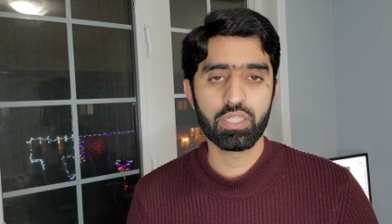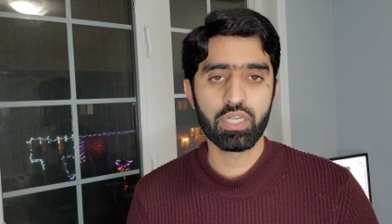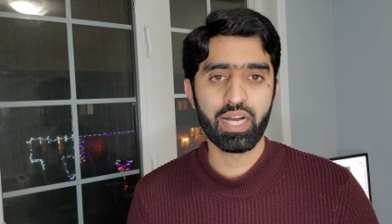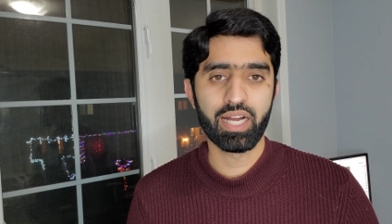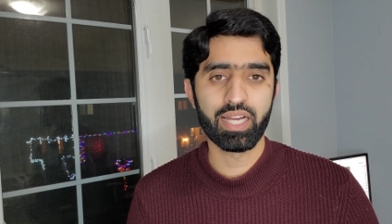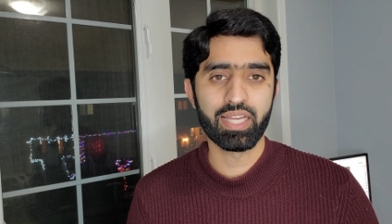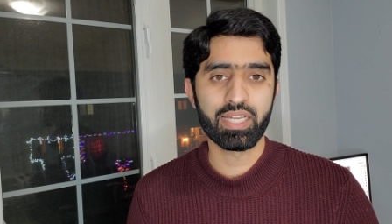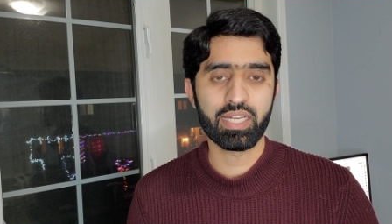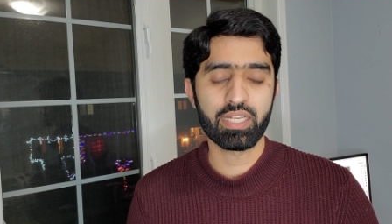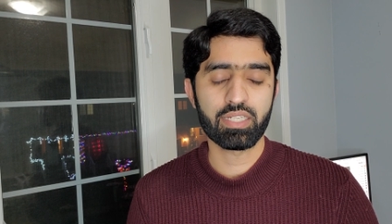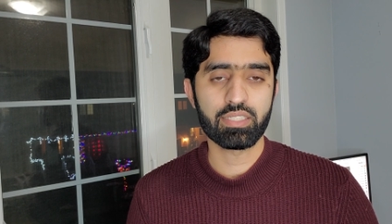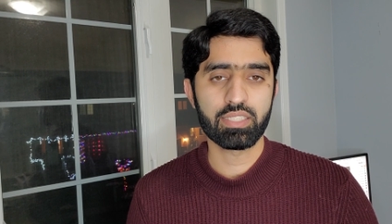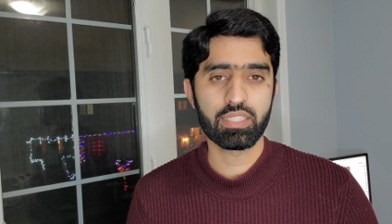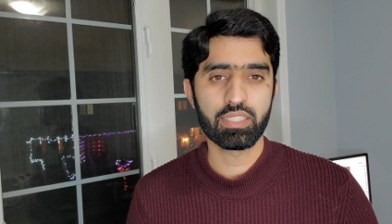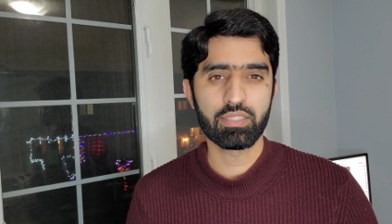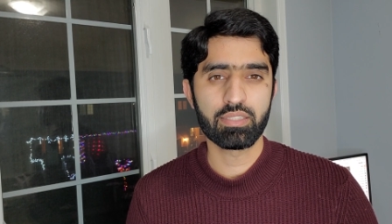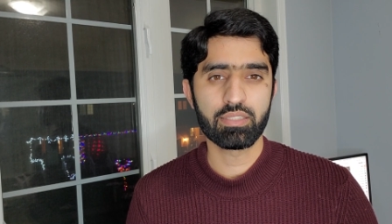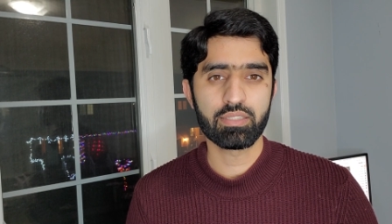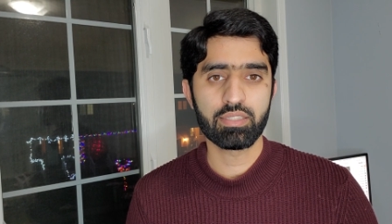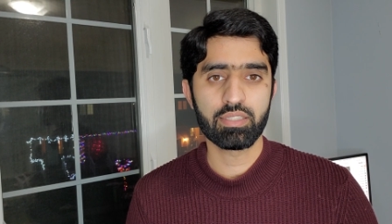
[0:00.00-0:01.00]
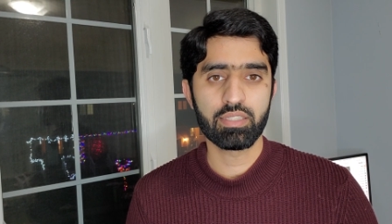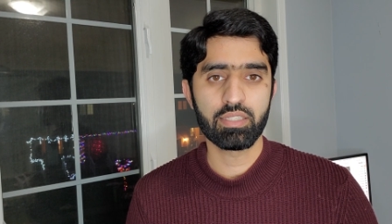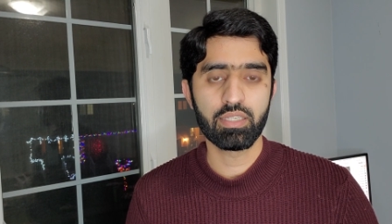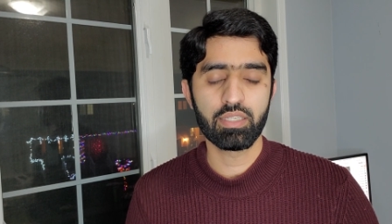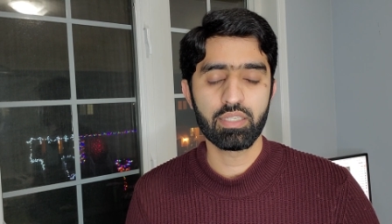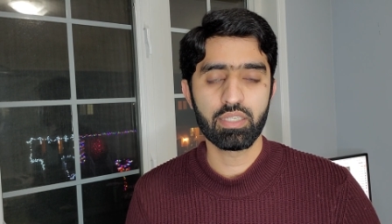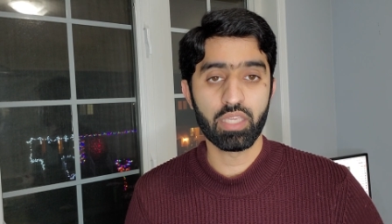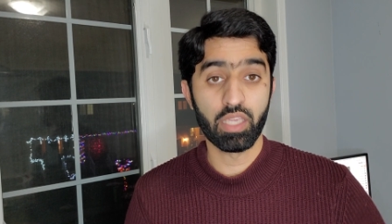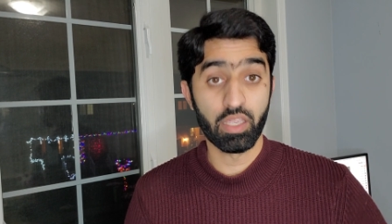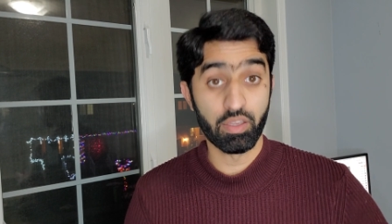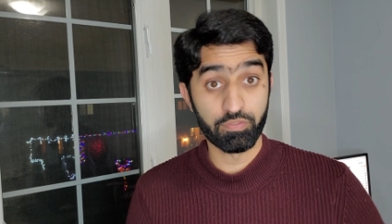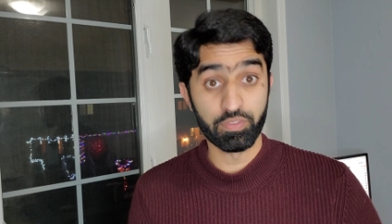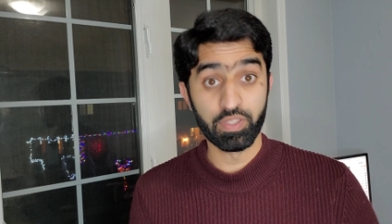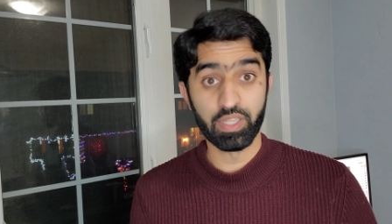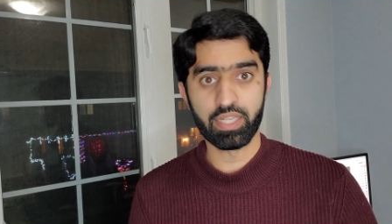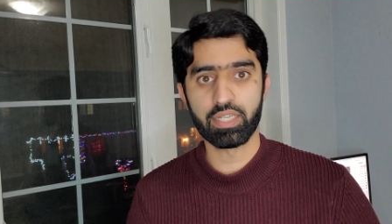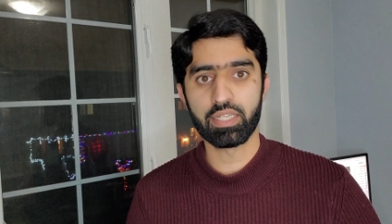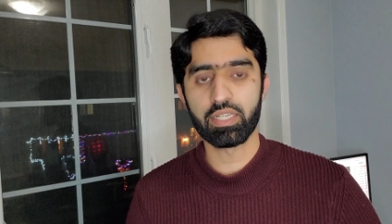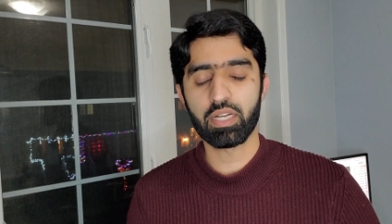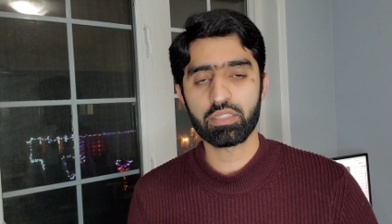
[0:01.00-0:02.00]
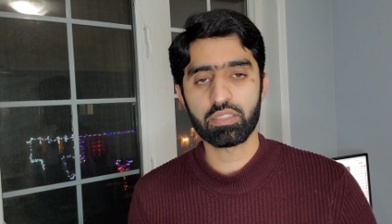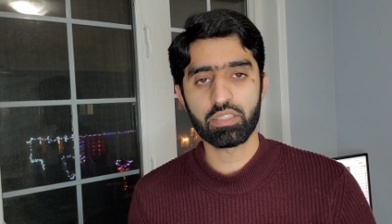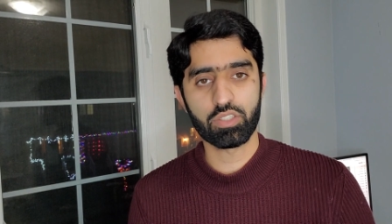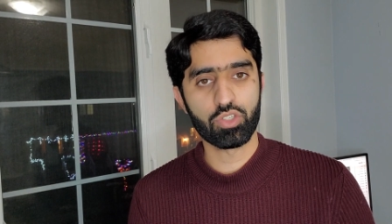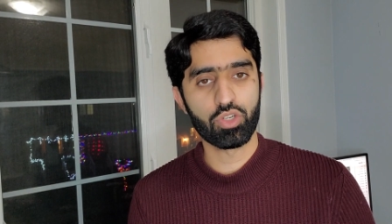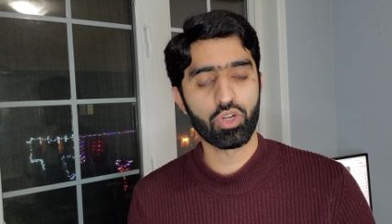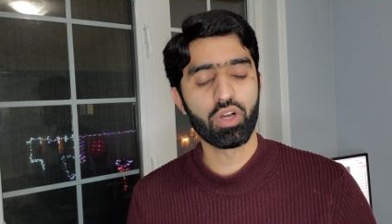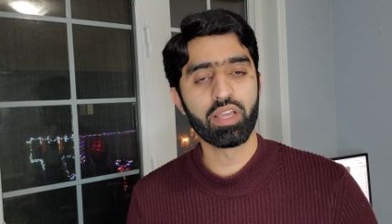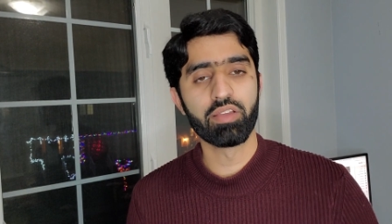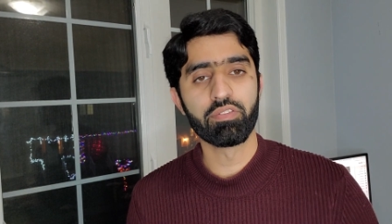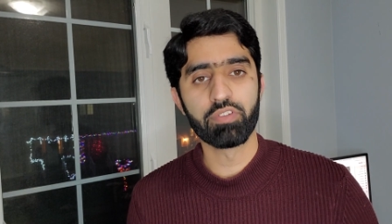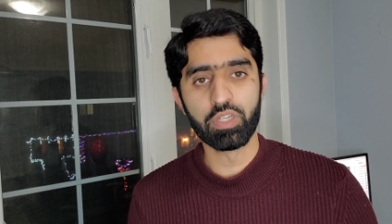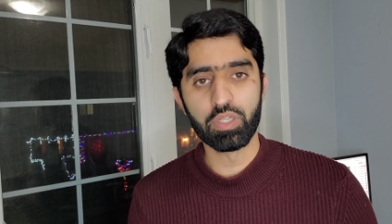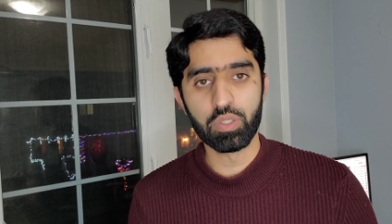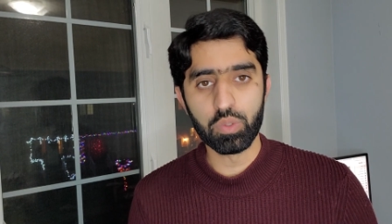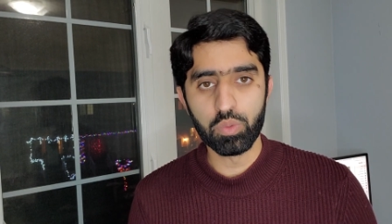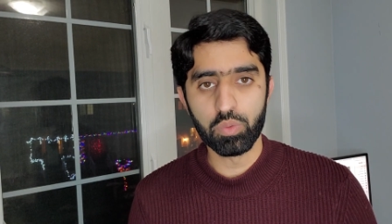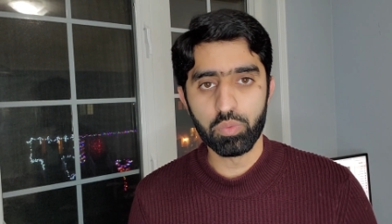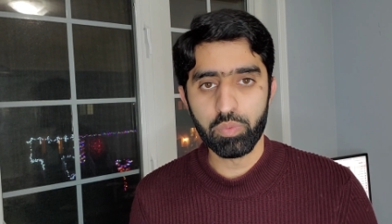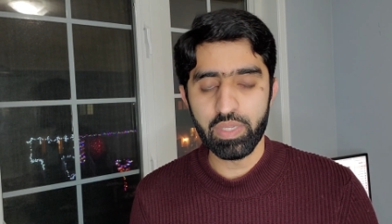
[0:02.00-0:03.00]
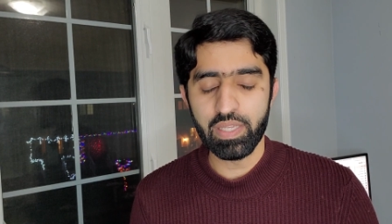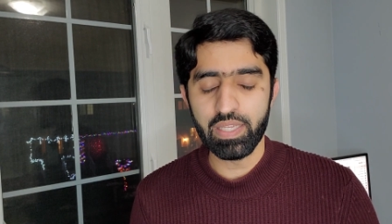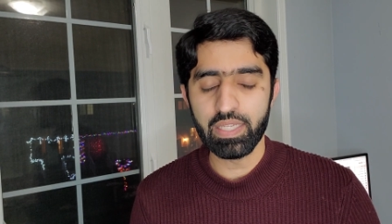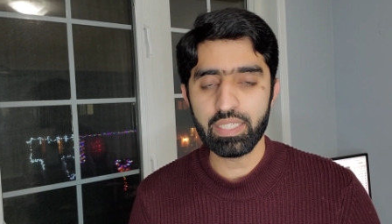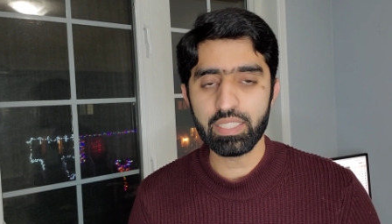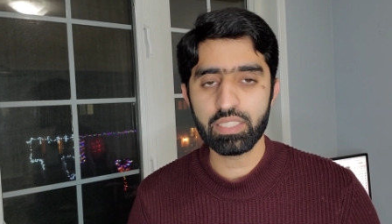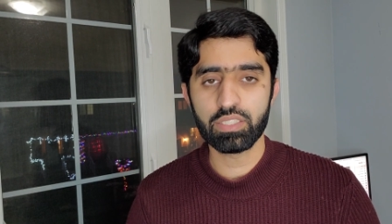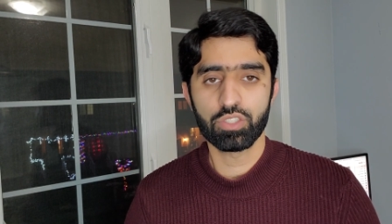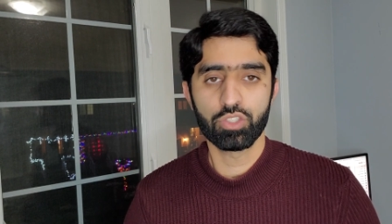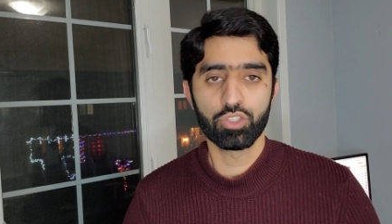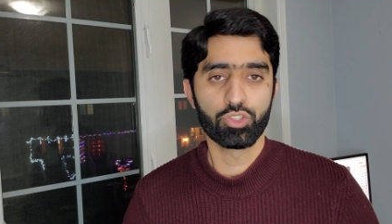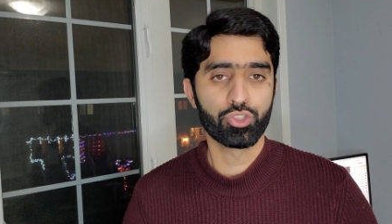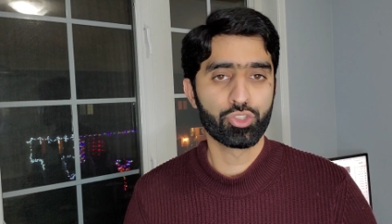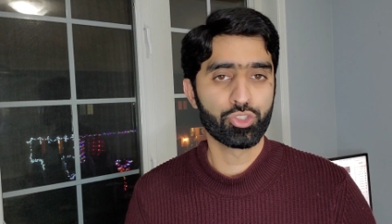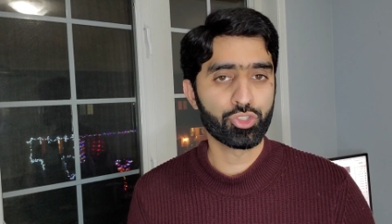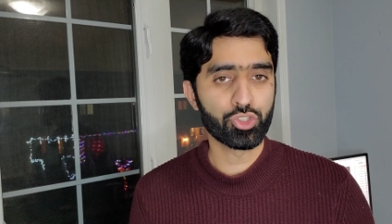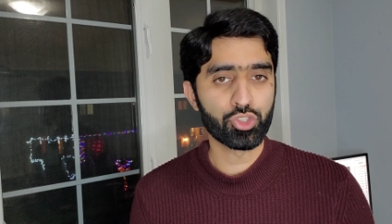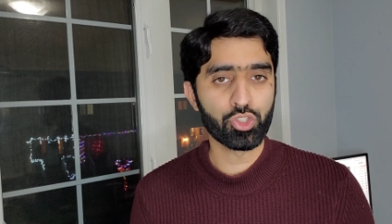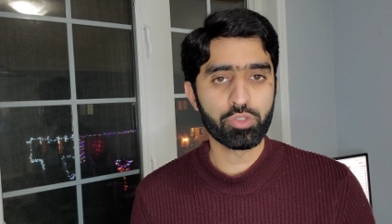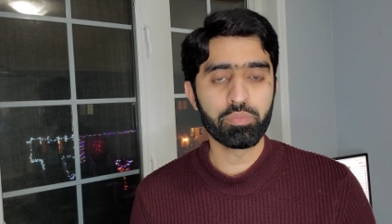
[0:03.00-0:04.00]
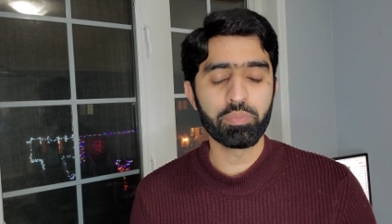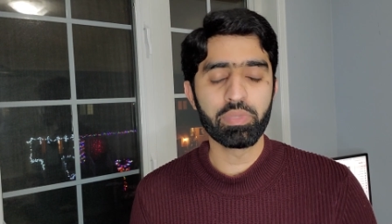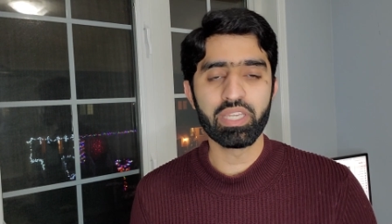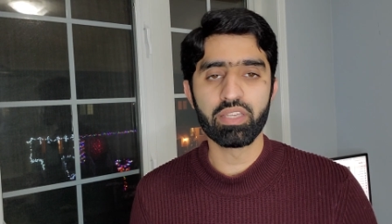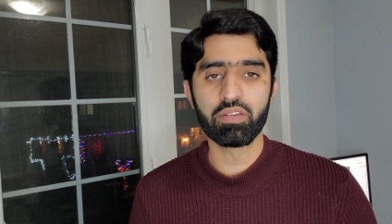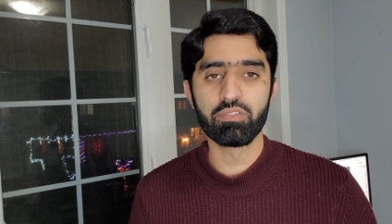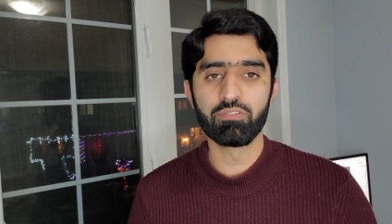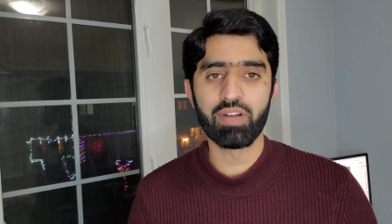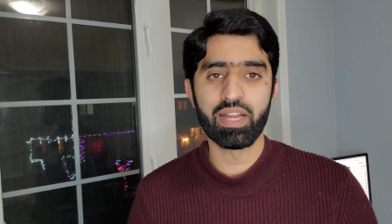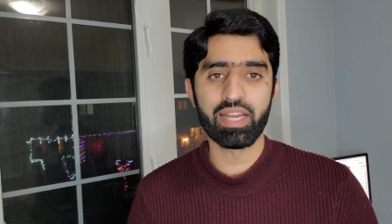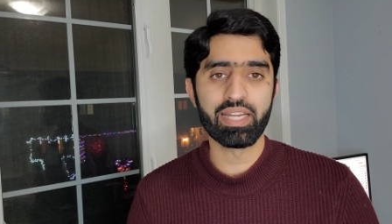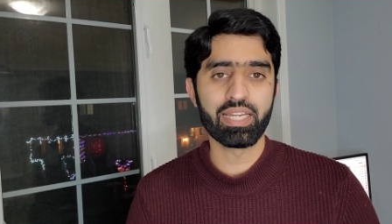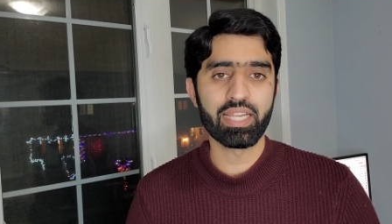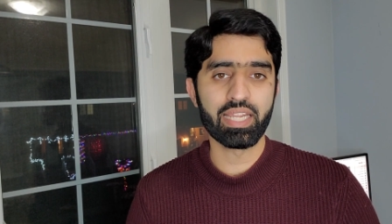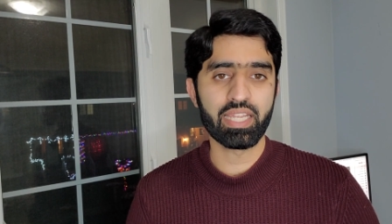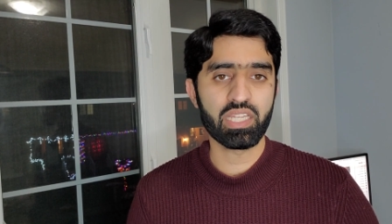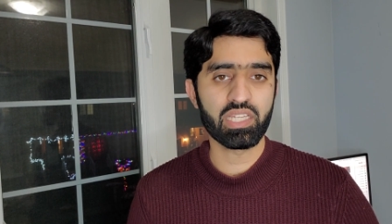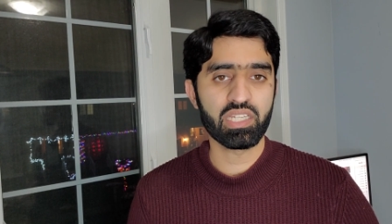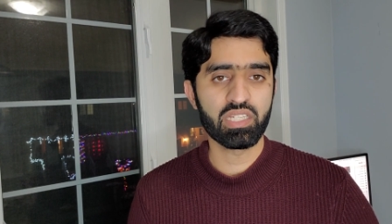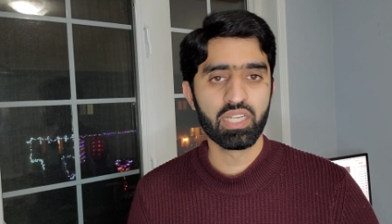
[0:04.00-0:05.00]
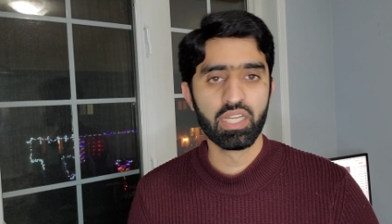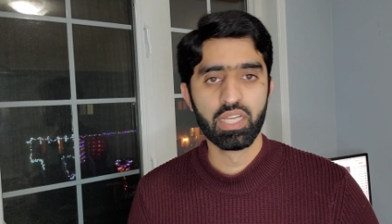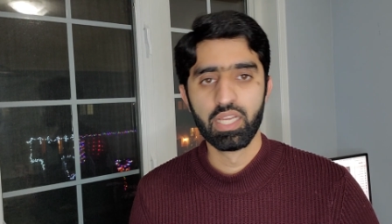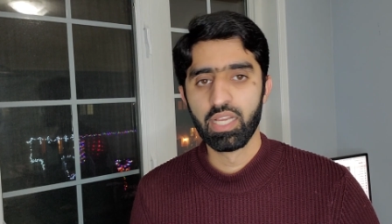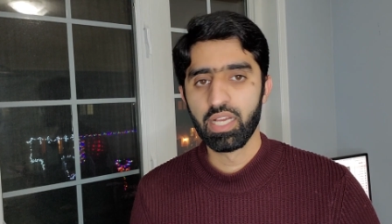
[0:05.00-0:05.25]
IRCC, if they conduct a draw every two weeks, should be inviting